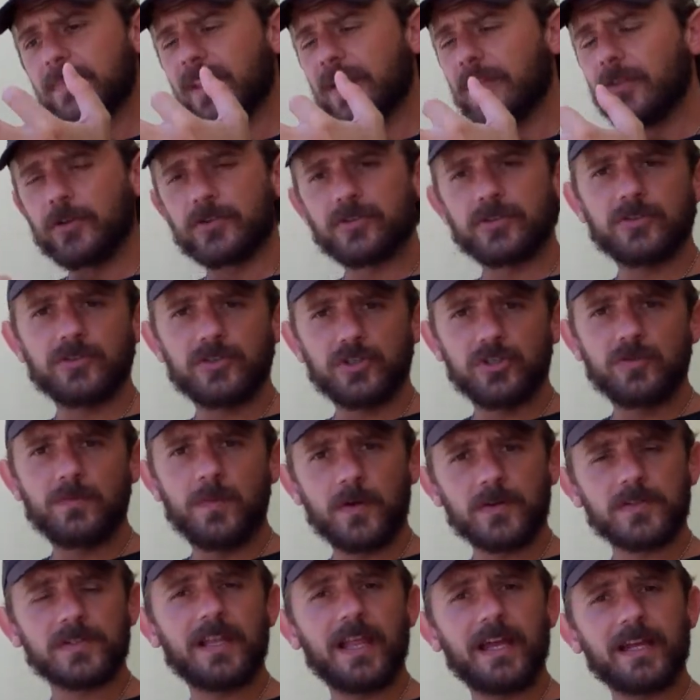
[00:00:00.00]
Those are the 2
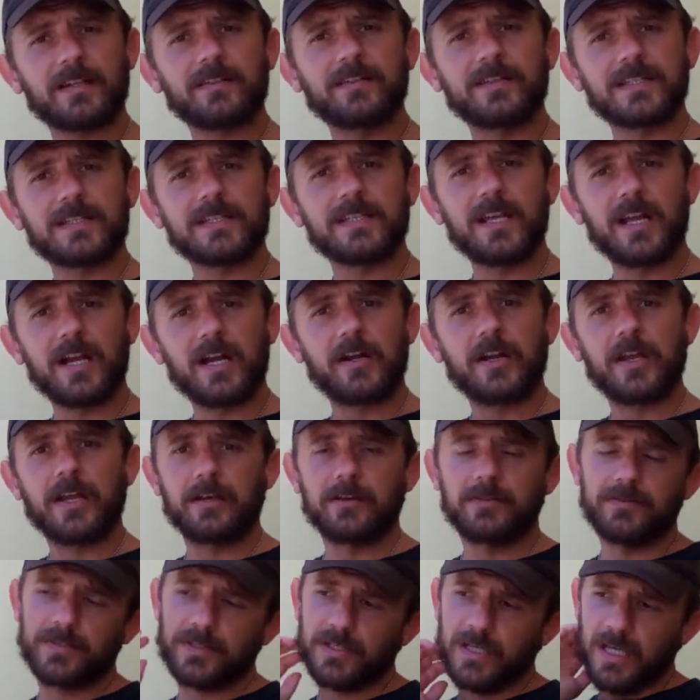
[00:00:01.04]
most likely
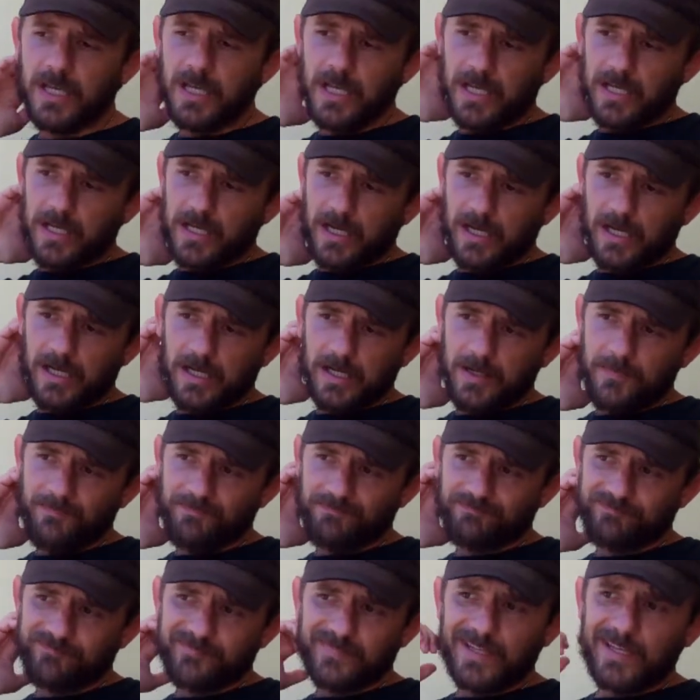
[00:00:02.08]
scenarios.
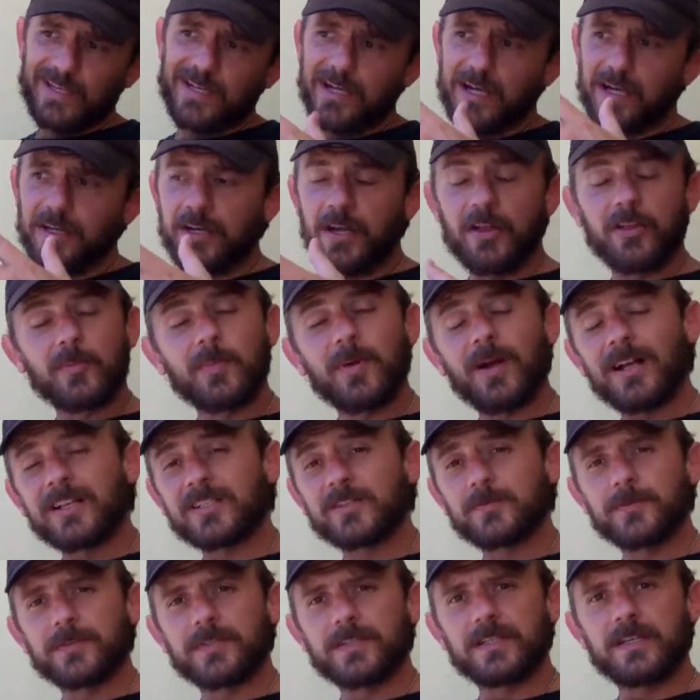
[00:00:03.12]
Another
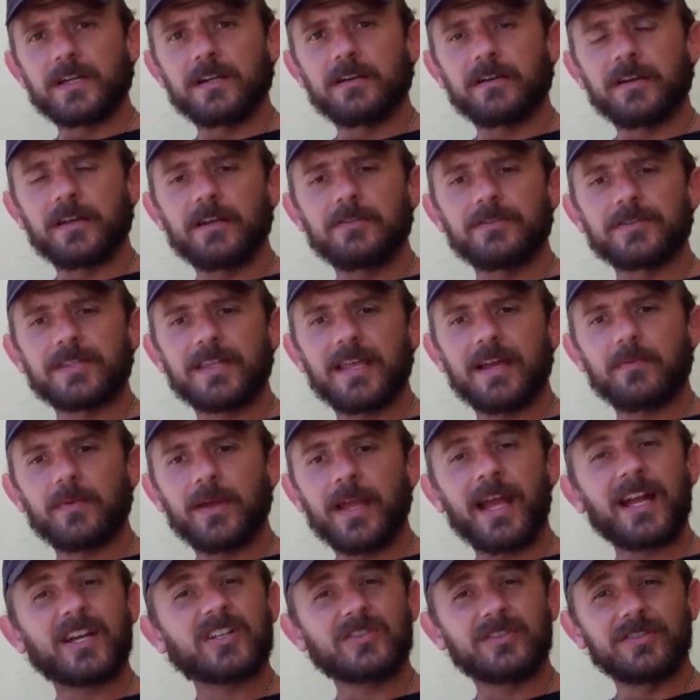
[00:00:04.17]
possible scenario is that
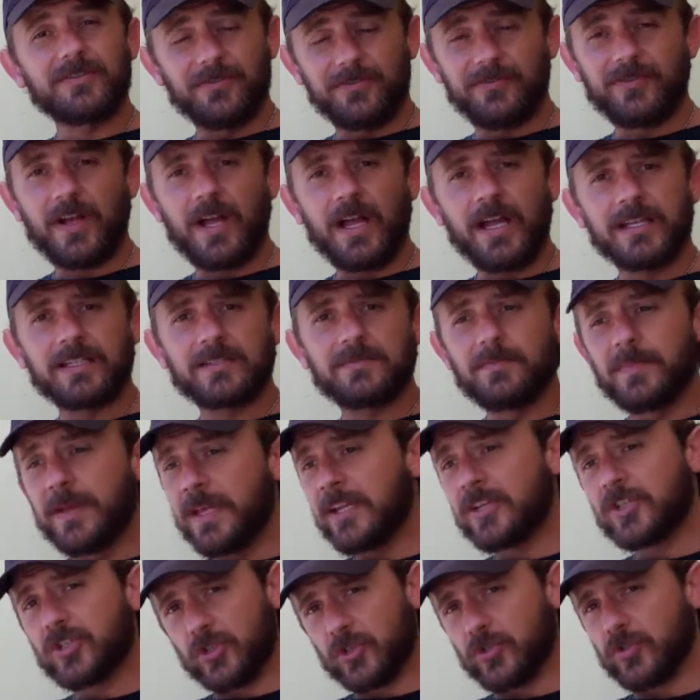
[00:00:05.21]
we actually find
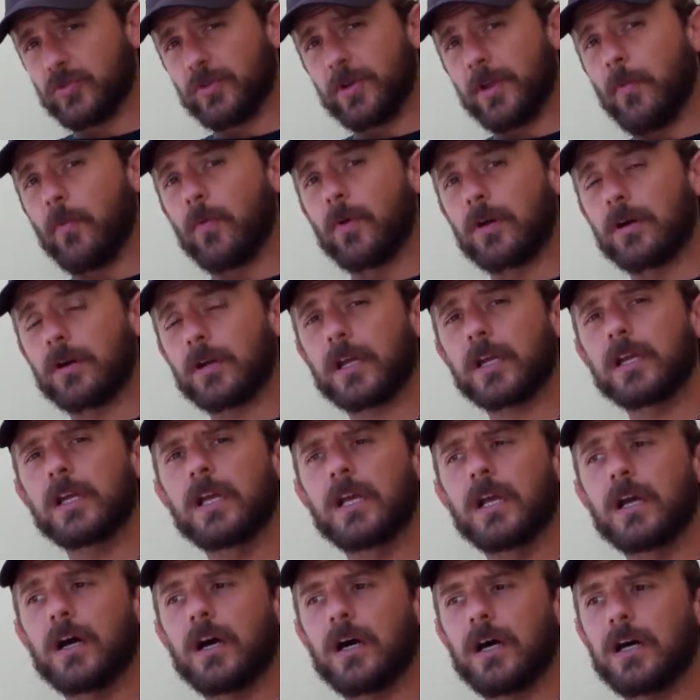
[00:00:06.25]
ministry work
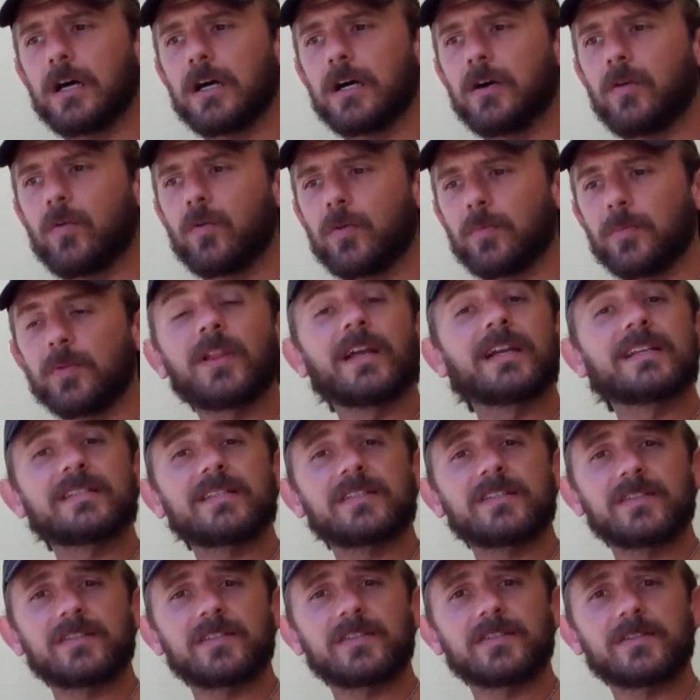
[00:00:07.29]
or
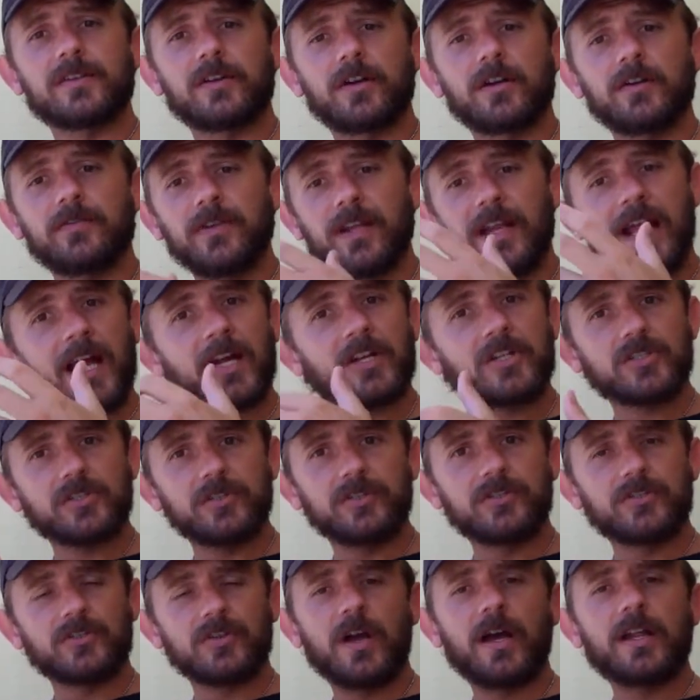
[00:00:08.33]
places to serve and
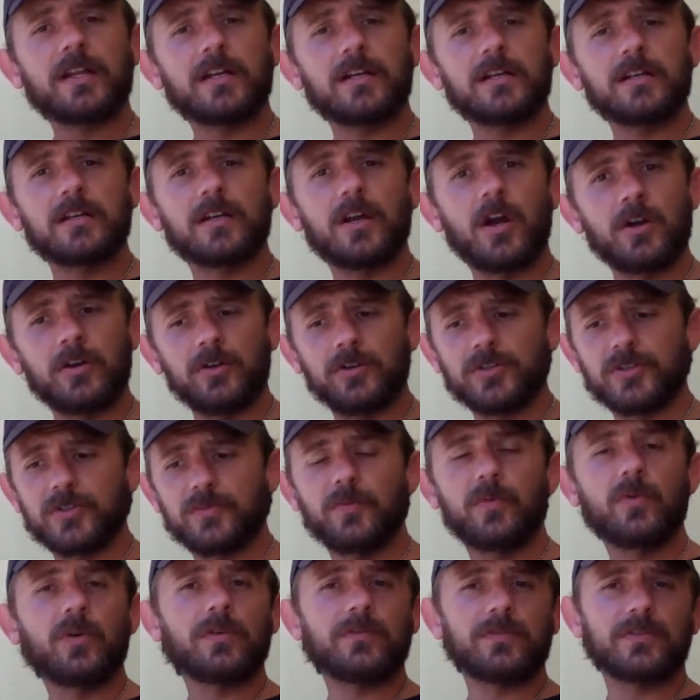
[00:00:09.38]
actually try to garner support